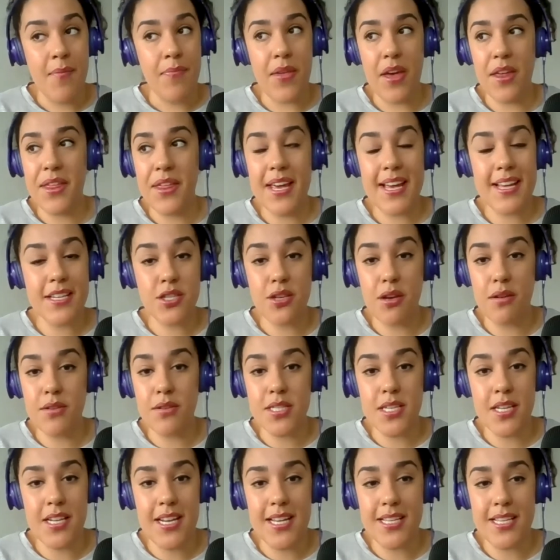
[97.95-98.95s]
I think it's going
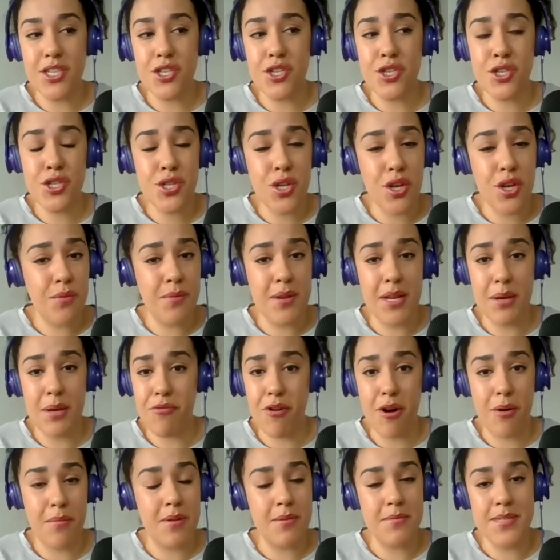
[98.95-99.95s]
to lead to so many
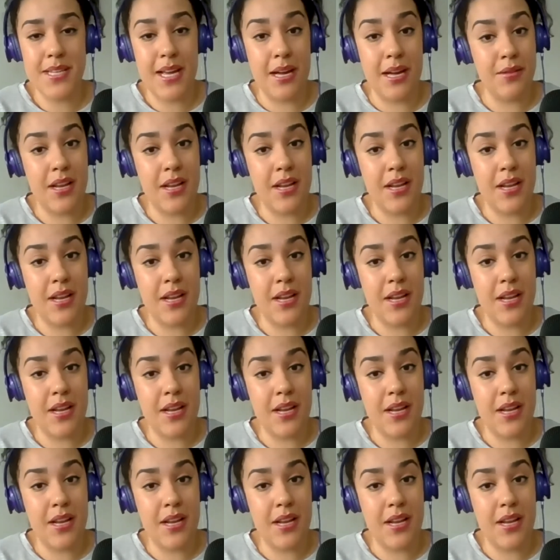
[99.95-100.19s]
problems down the